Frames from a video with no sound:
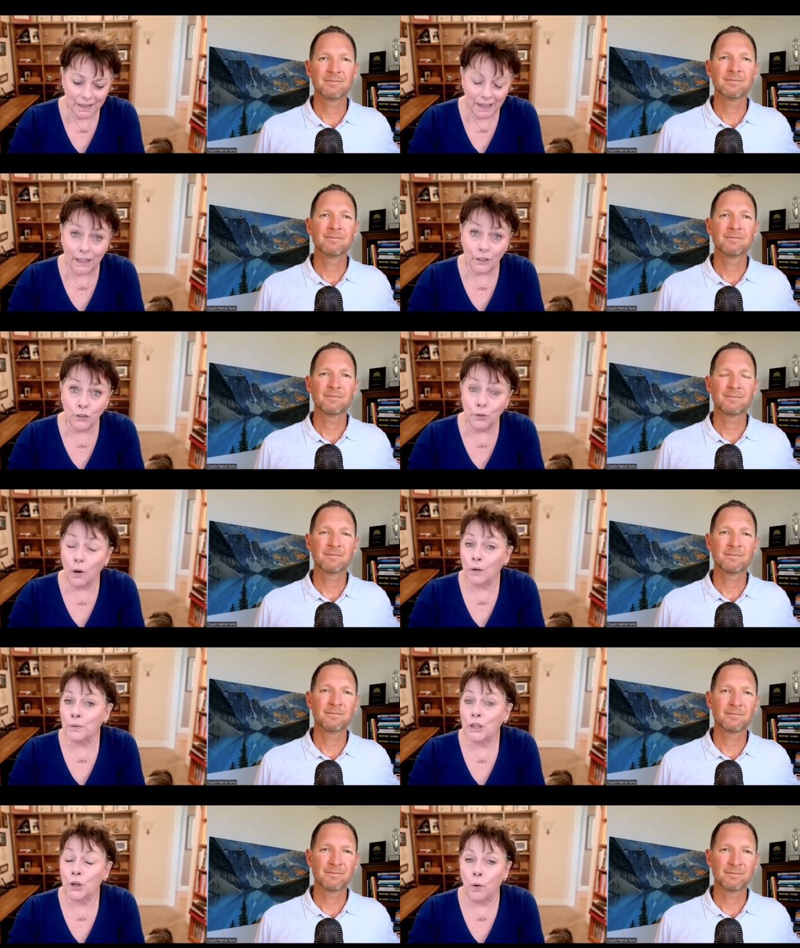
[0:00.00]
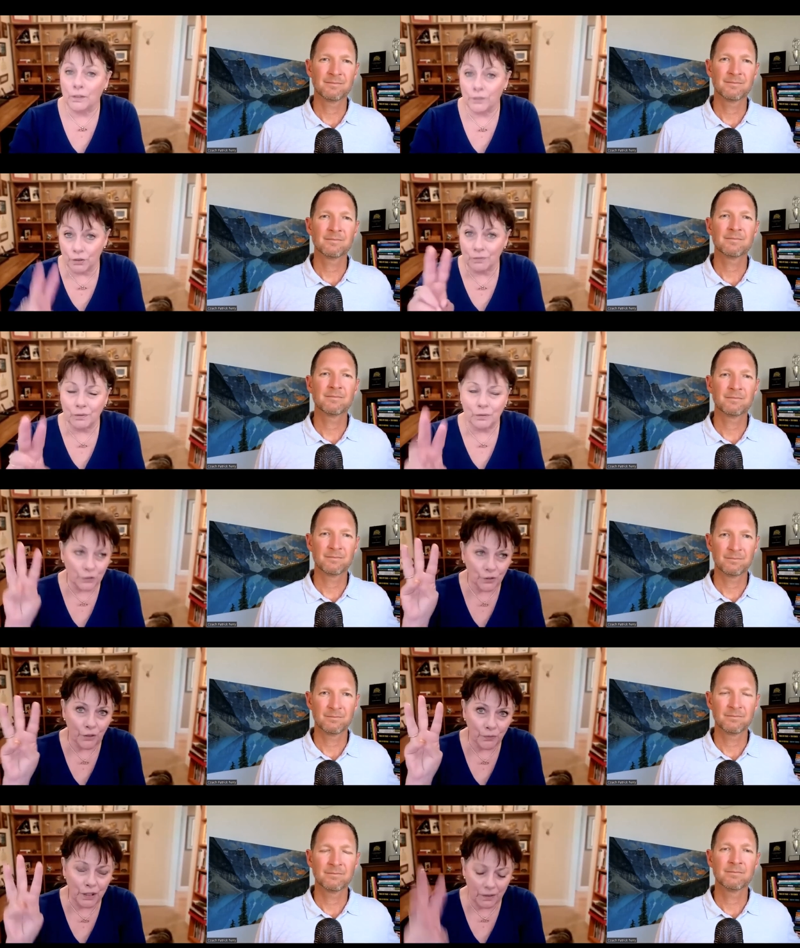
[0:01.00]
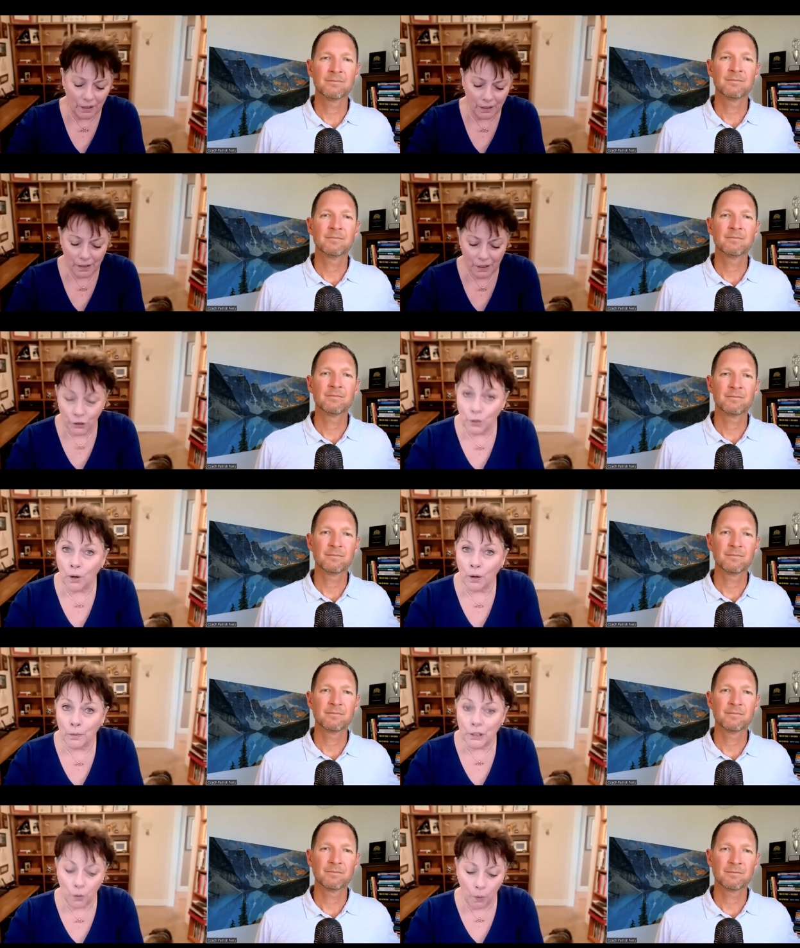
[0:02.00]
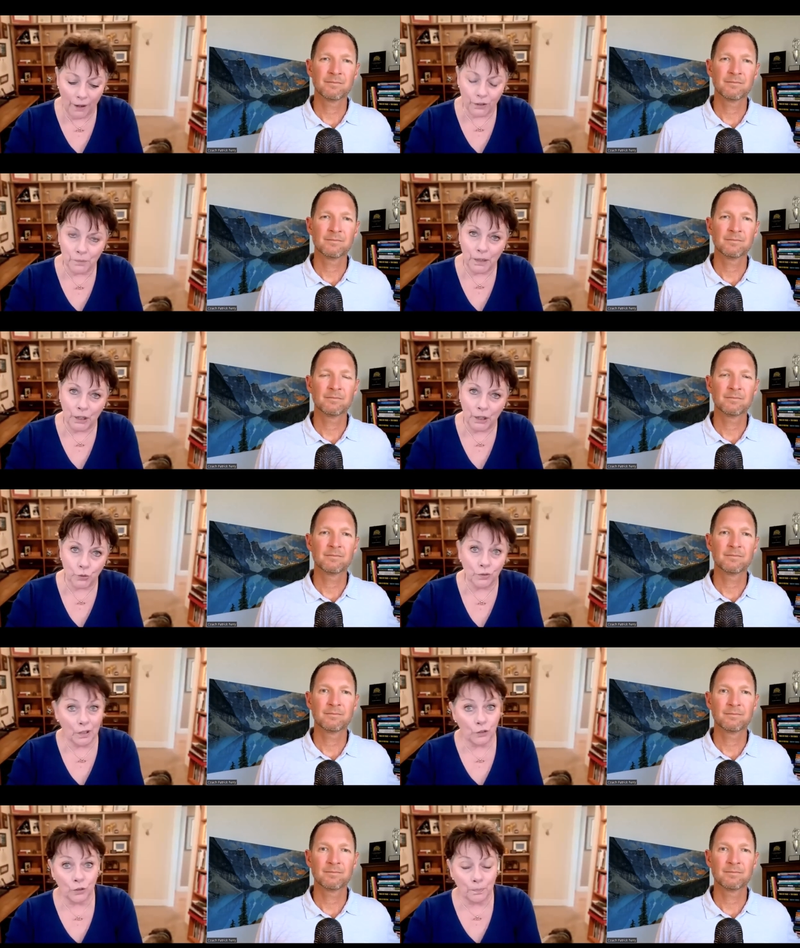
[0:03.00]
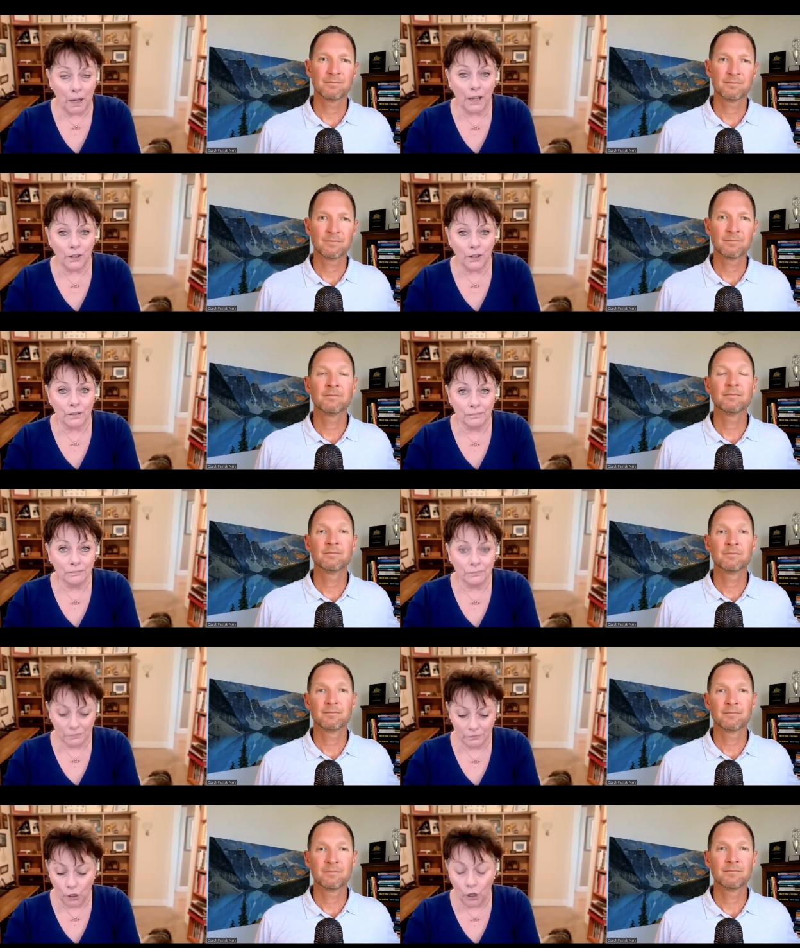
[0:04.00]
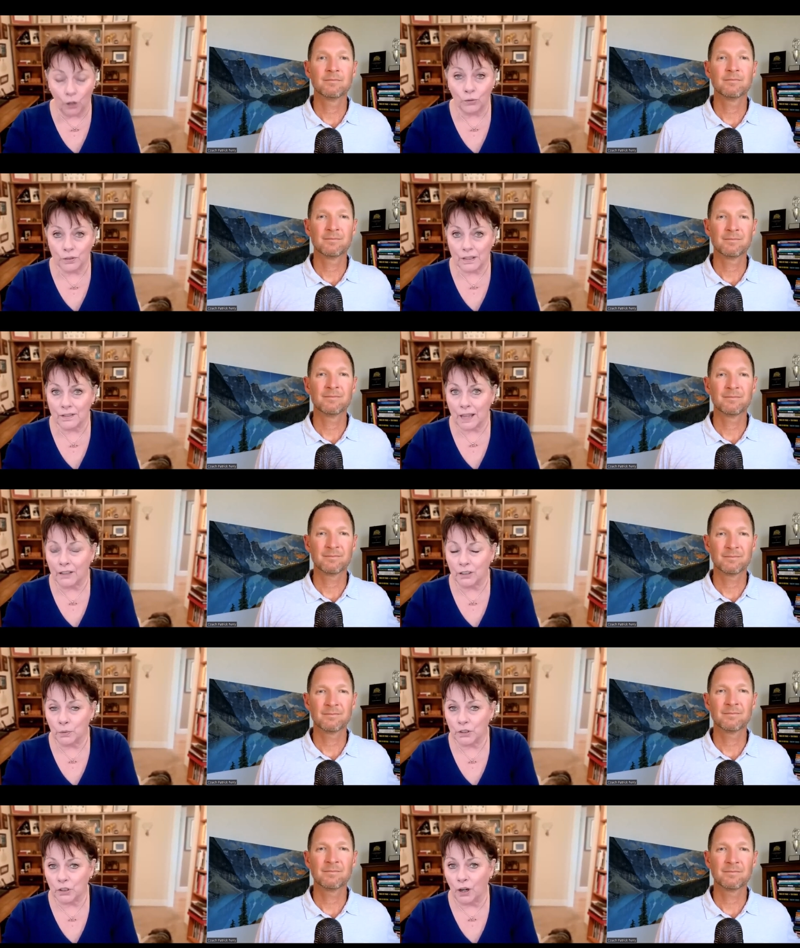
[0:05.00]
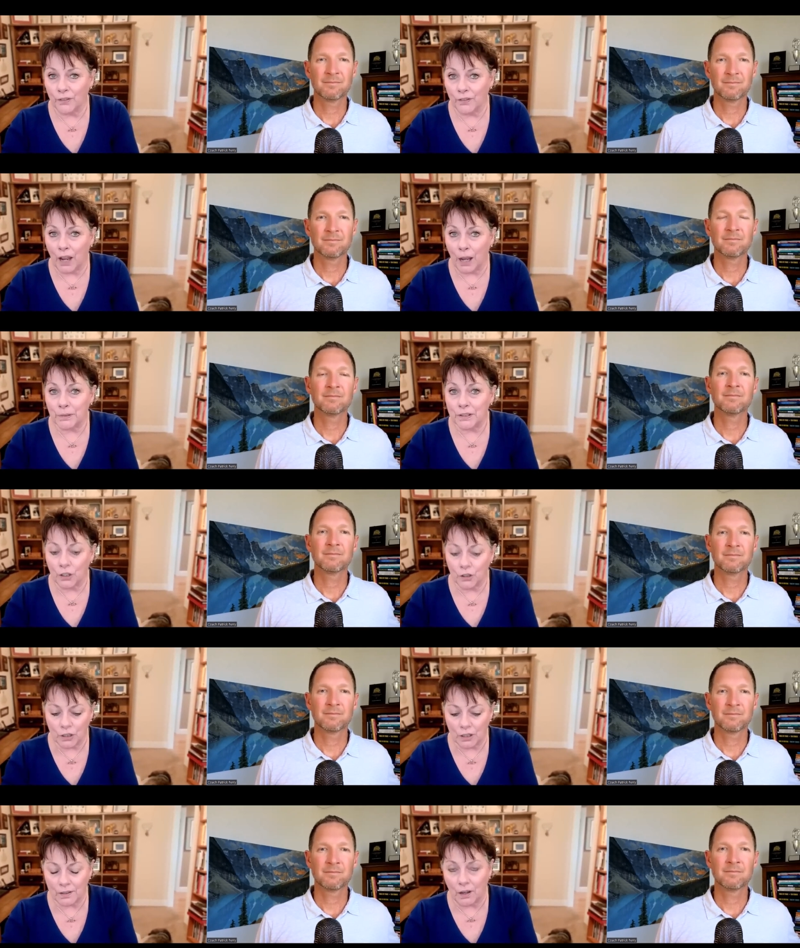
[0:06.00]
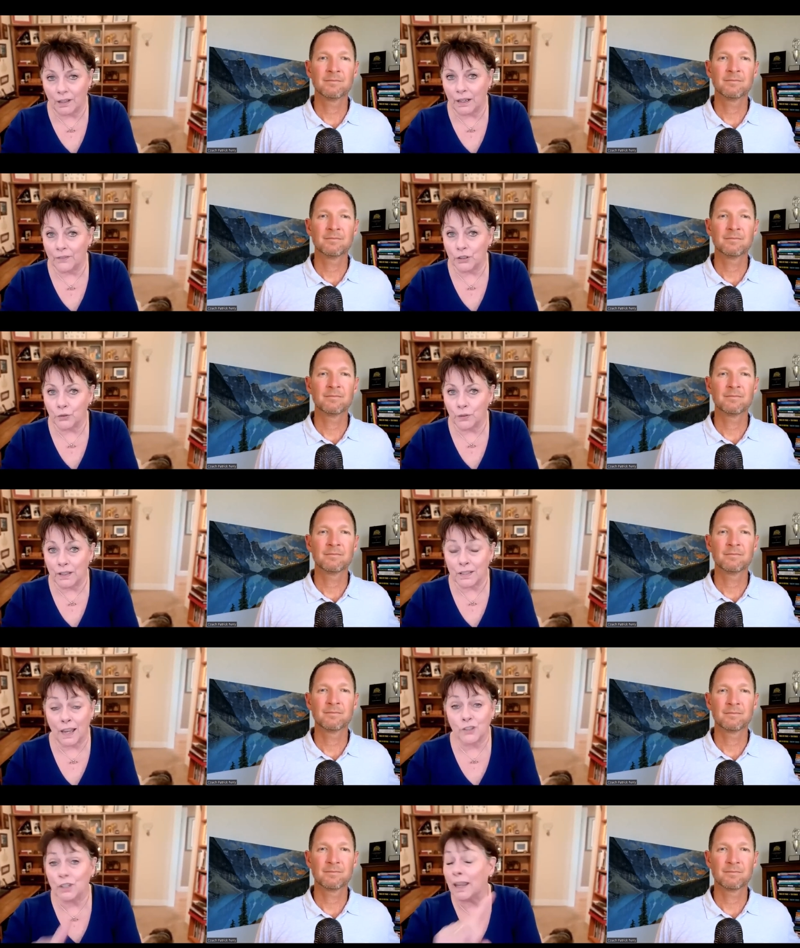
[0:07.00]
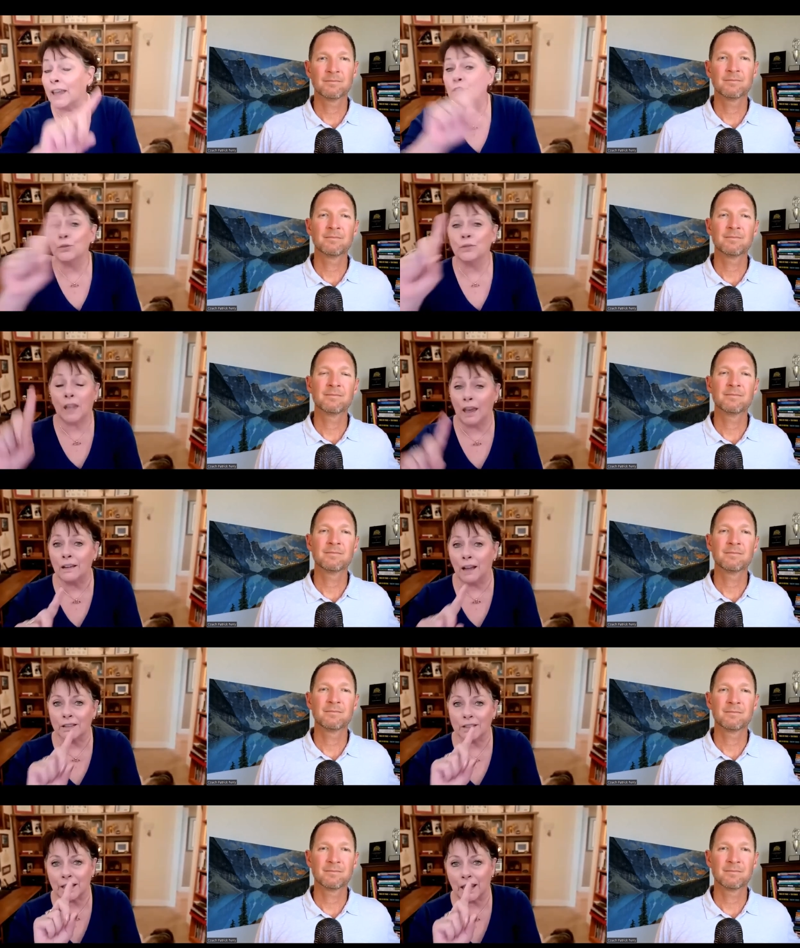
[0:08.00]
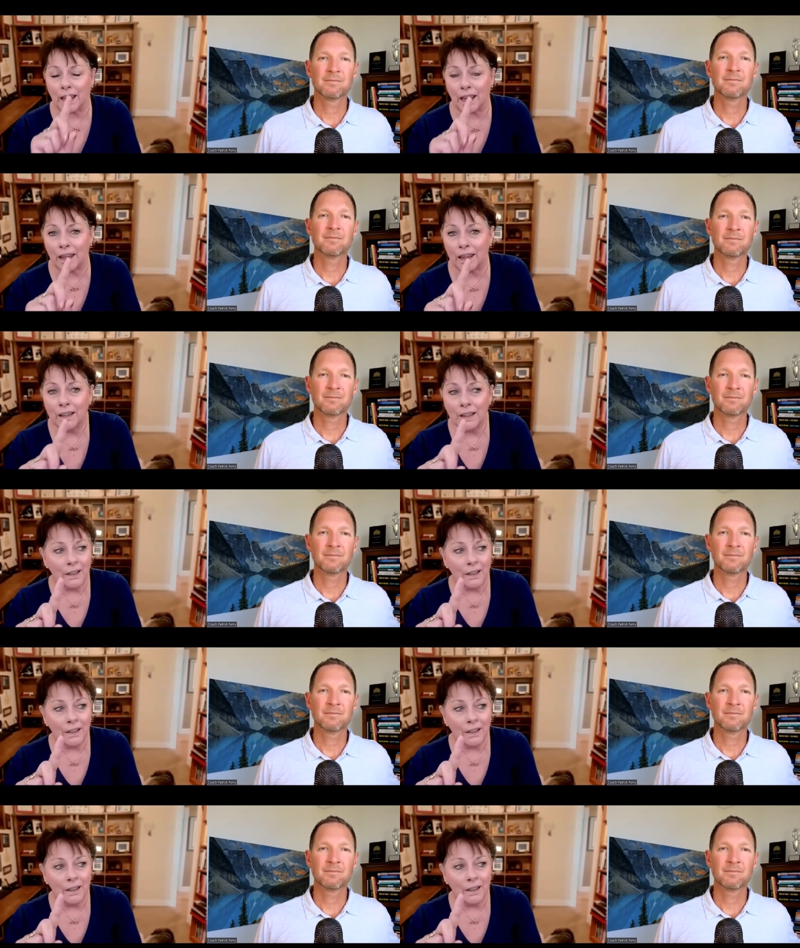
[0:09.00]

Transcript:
Speaker 1: And you are required there's a three thing. You are required to make sure that your buyer knows exactly what the offer of compensation is on every transaction. And you cannot say